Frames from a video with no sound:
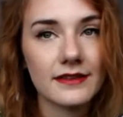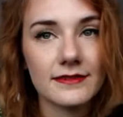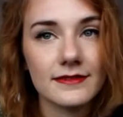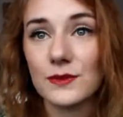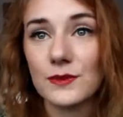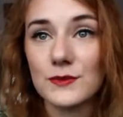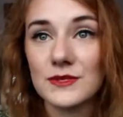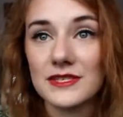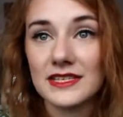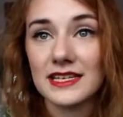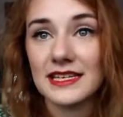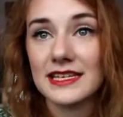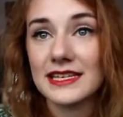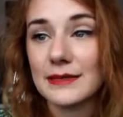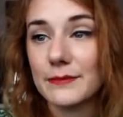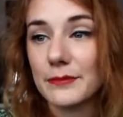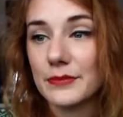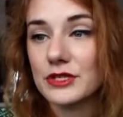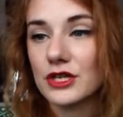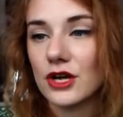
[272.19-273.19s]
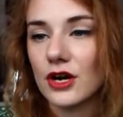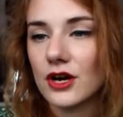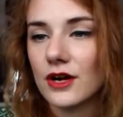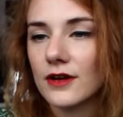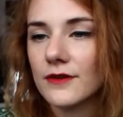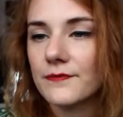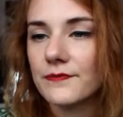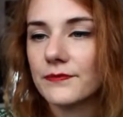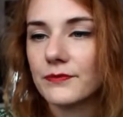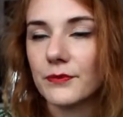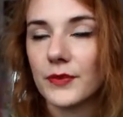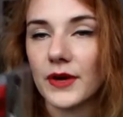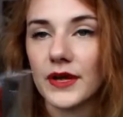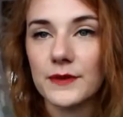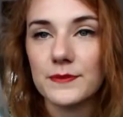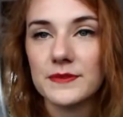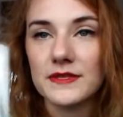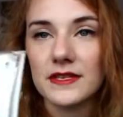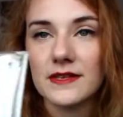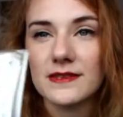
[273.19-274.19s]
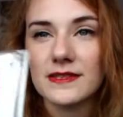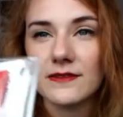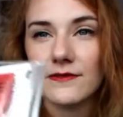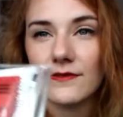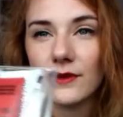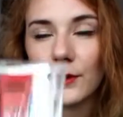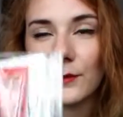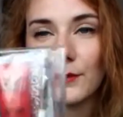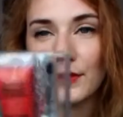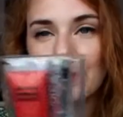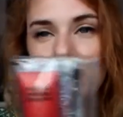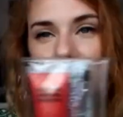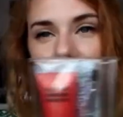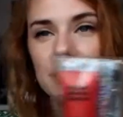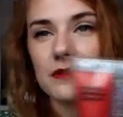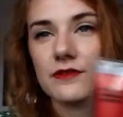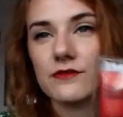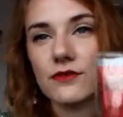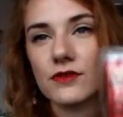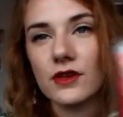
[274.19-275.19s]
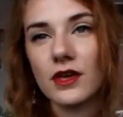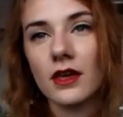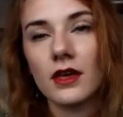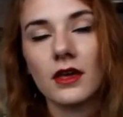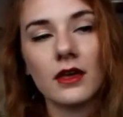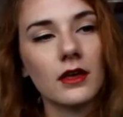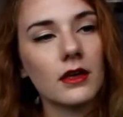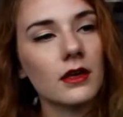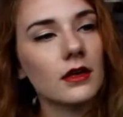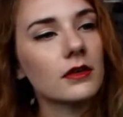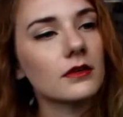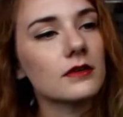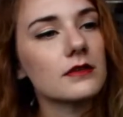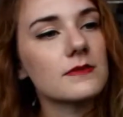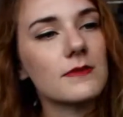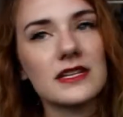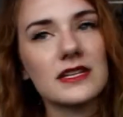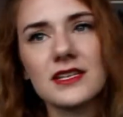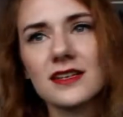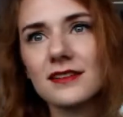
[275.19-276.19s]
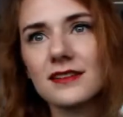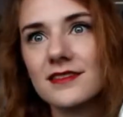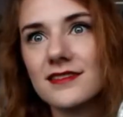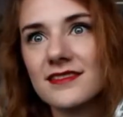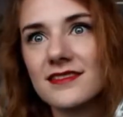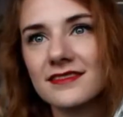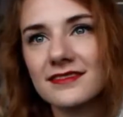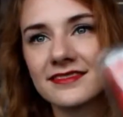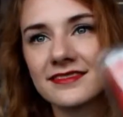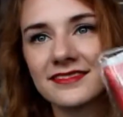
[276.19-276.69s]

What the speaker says: This one was a lip tar by Obsessive Compulsive Cosmetics.